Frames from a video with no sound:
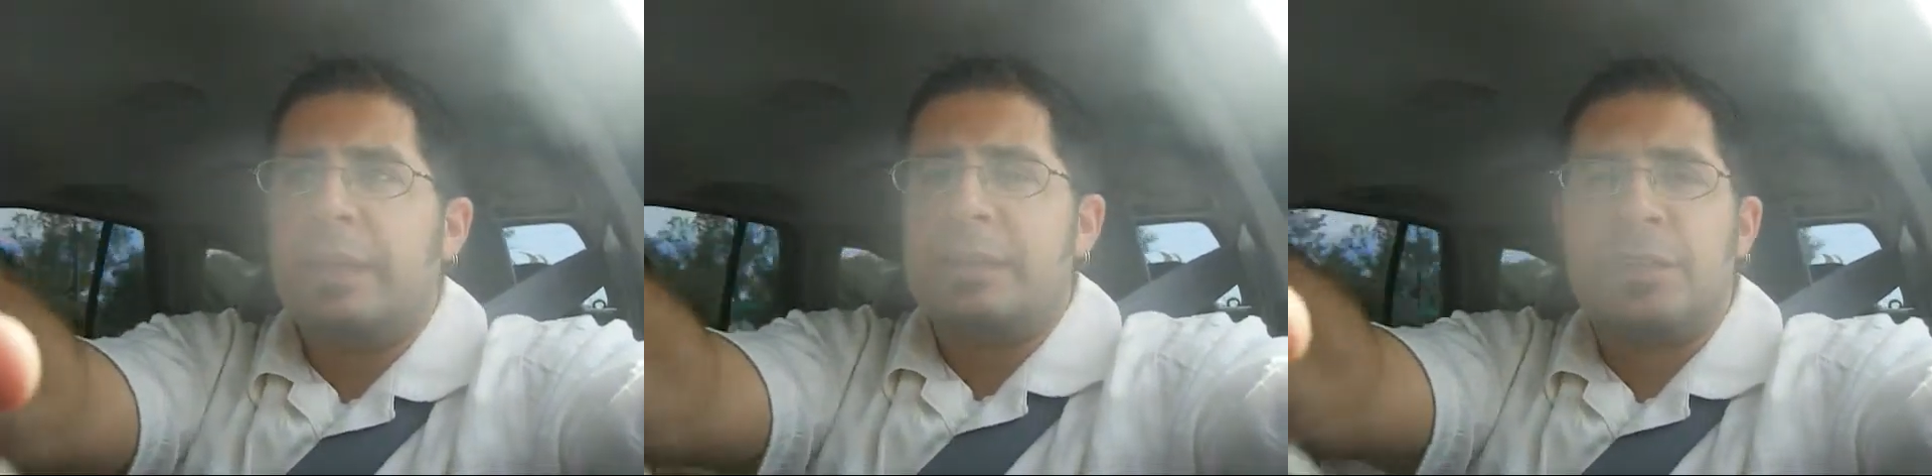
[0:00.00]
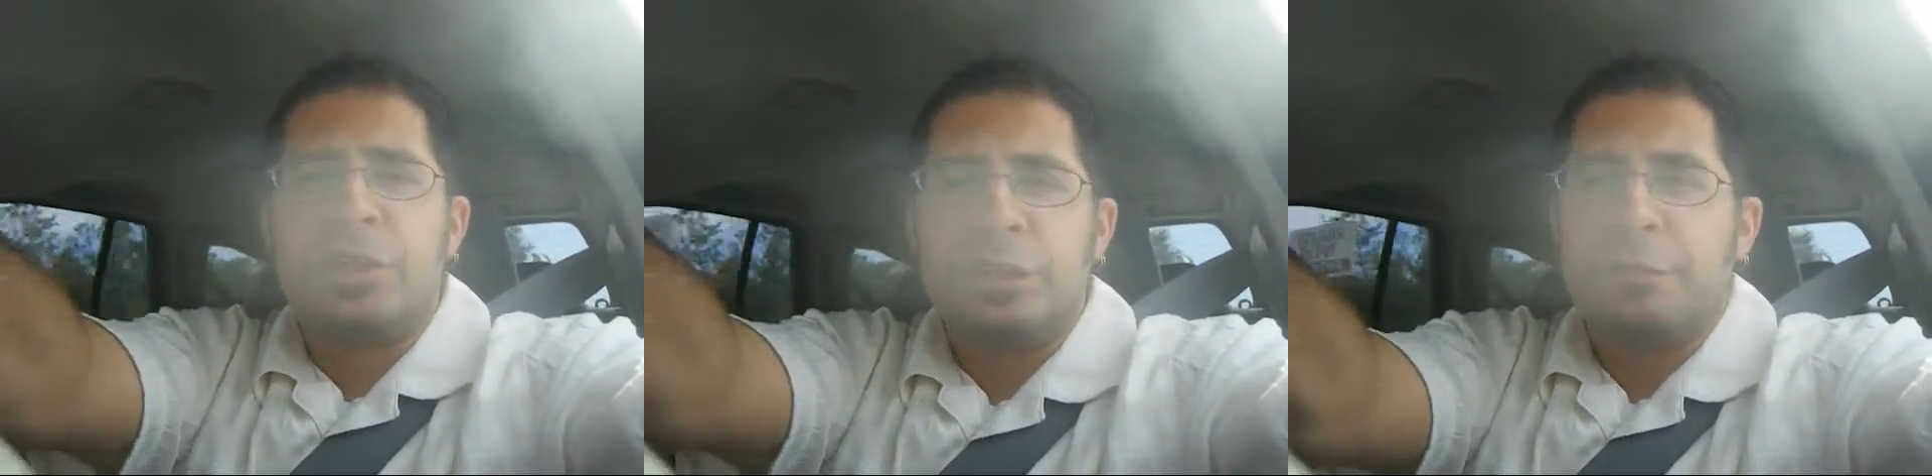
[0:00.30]
things
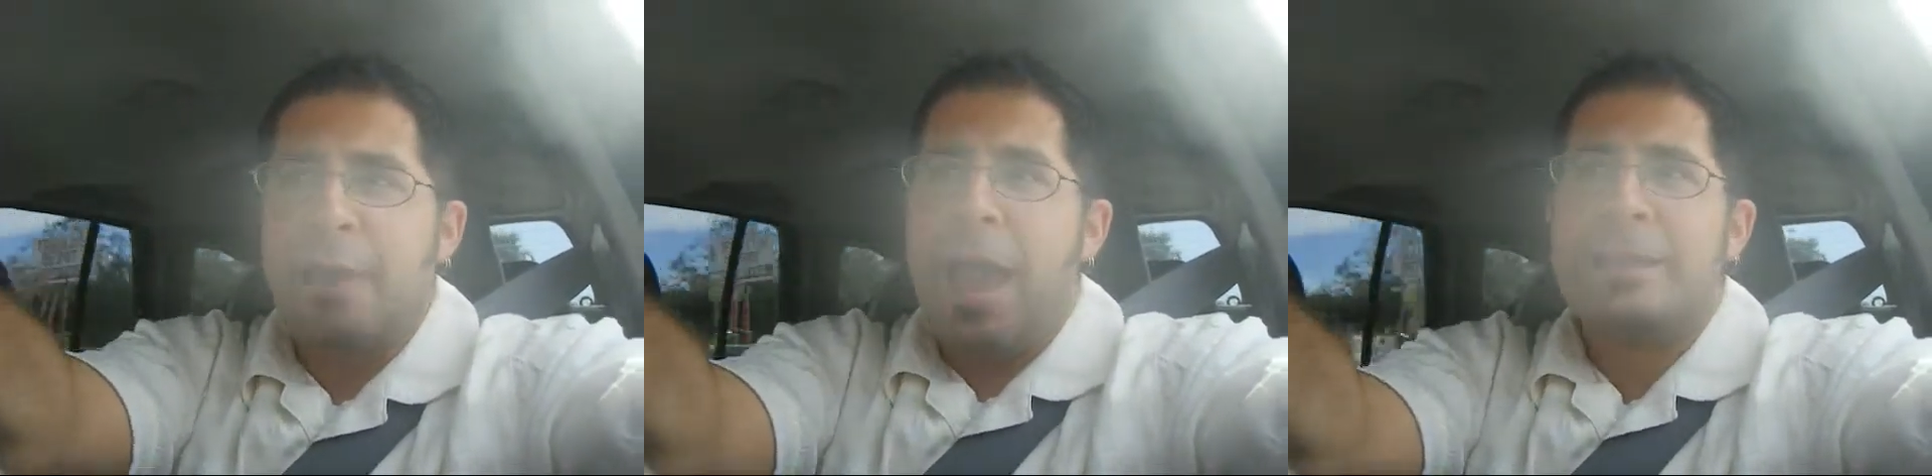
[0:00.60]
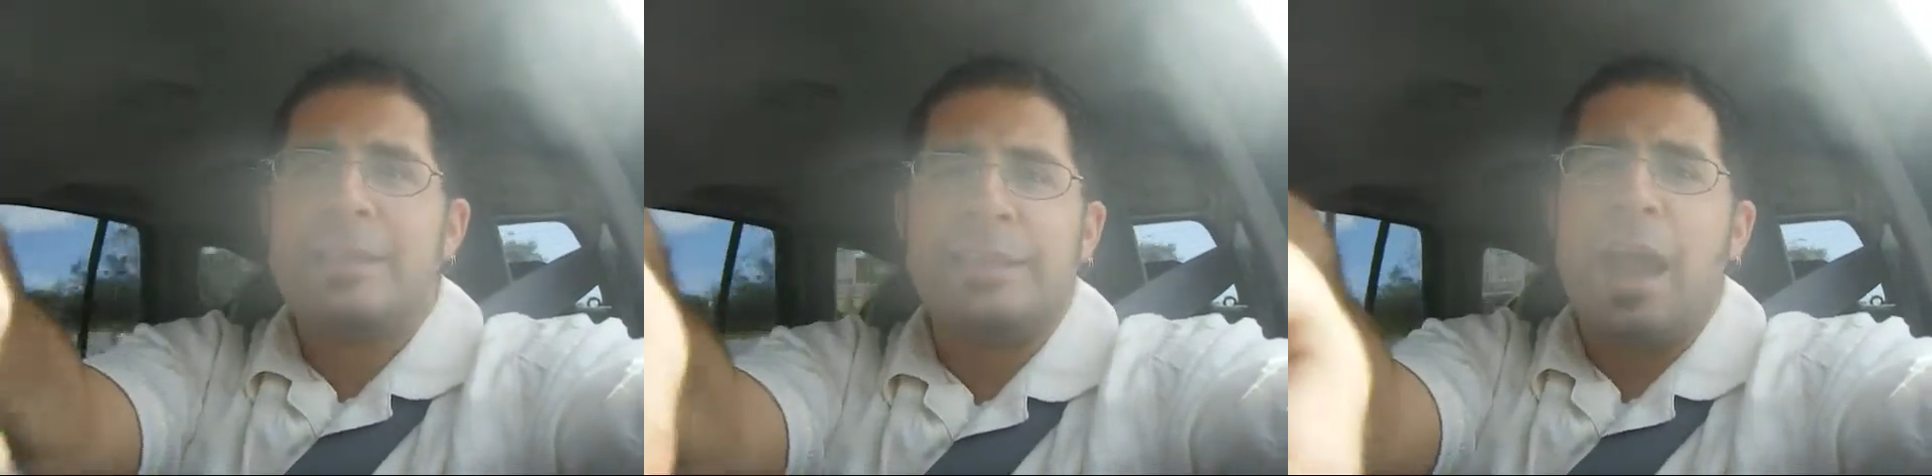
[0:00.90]
such as
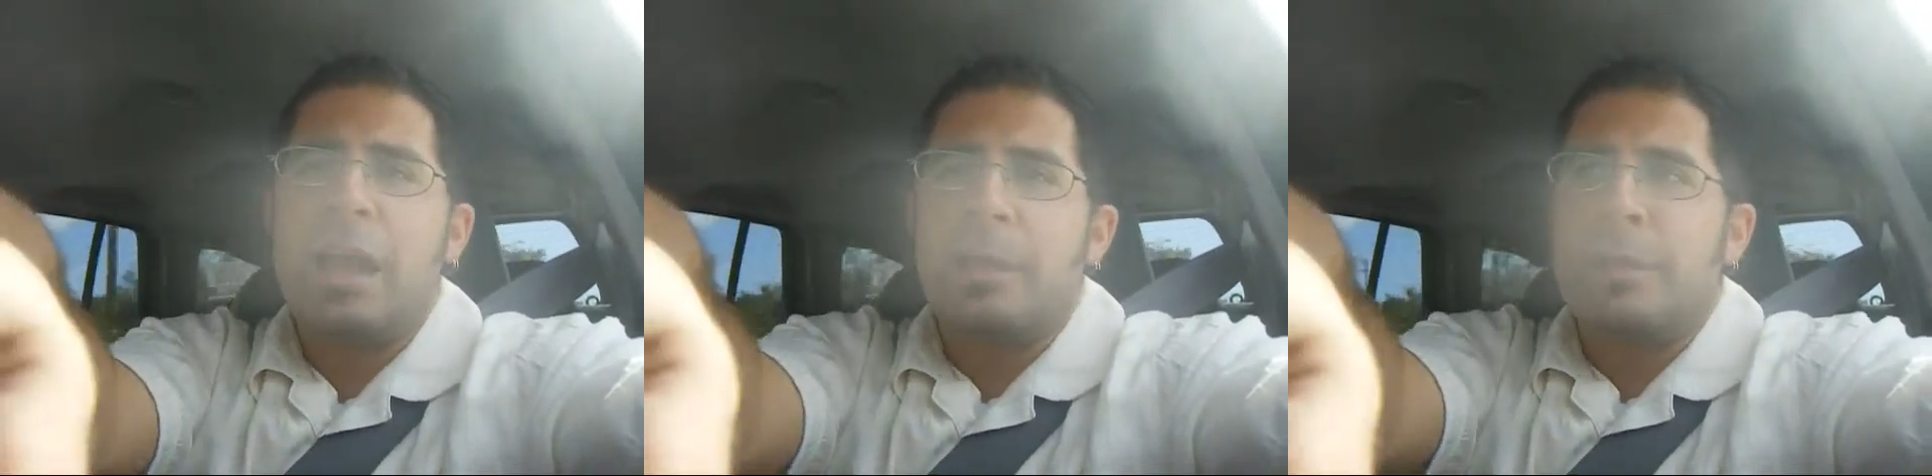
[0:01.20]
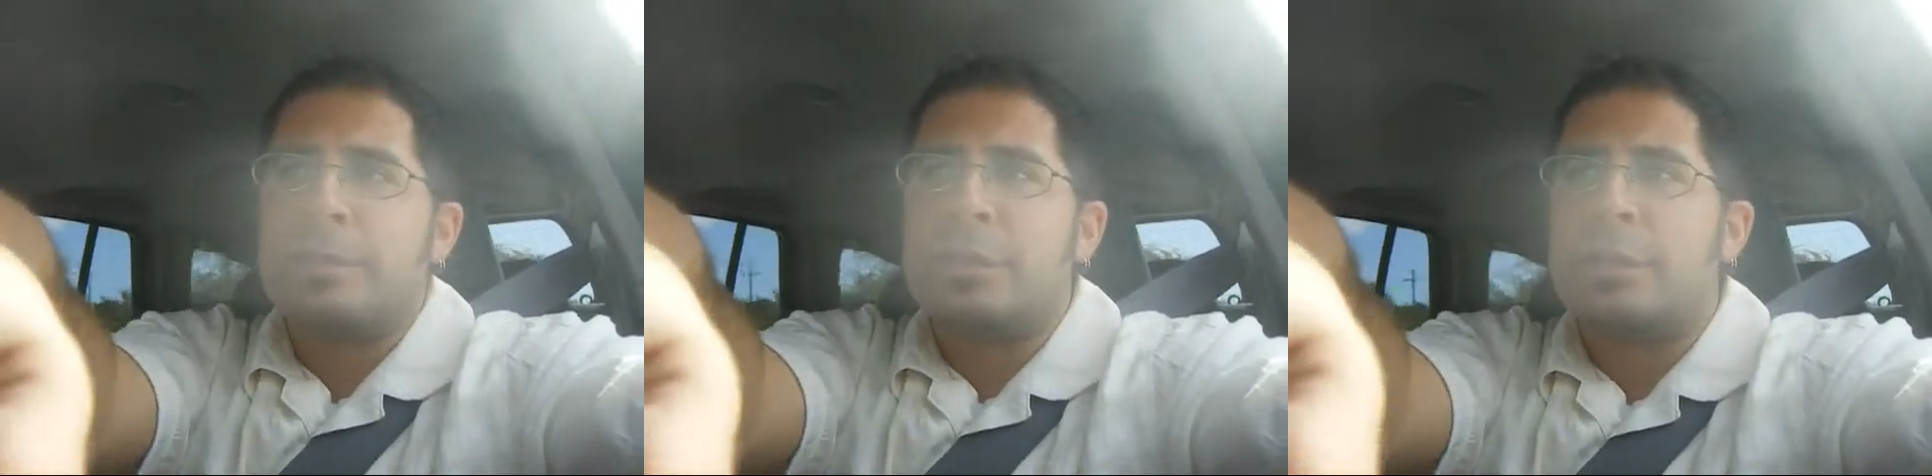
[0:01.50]
faxing
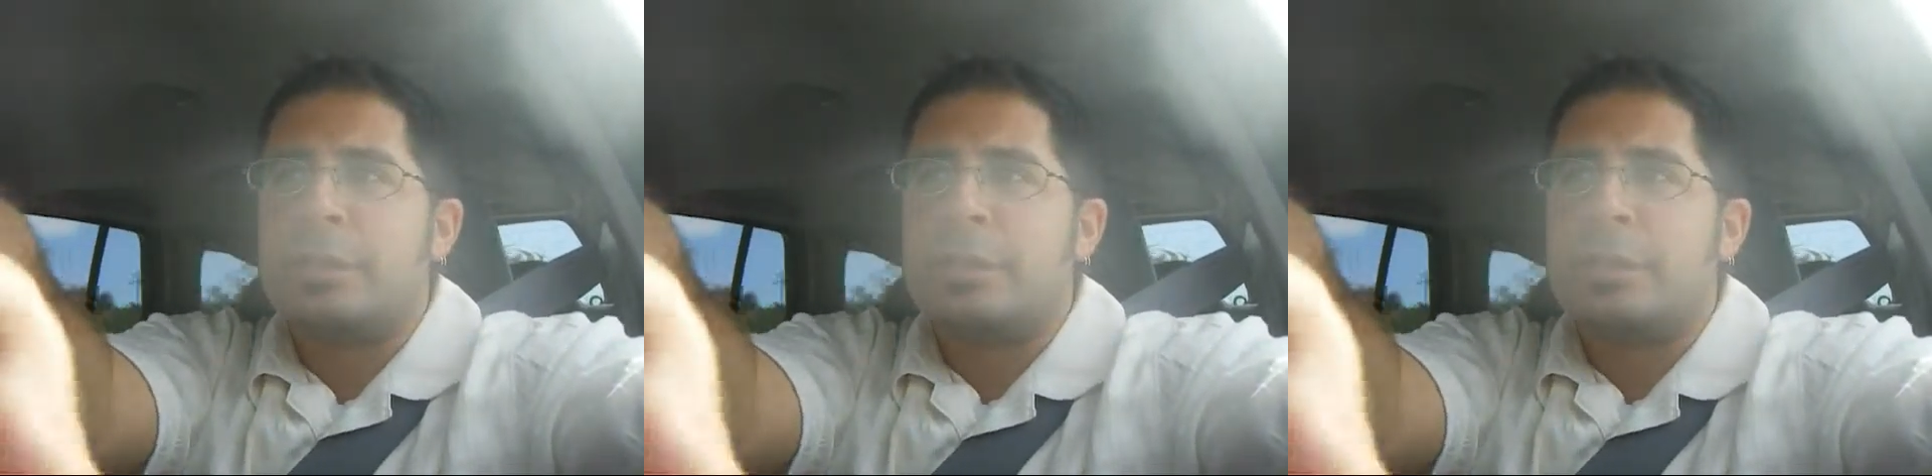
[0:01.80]
documents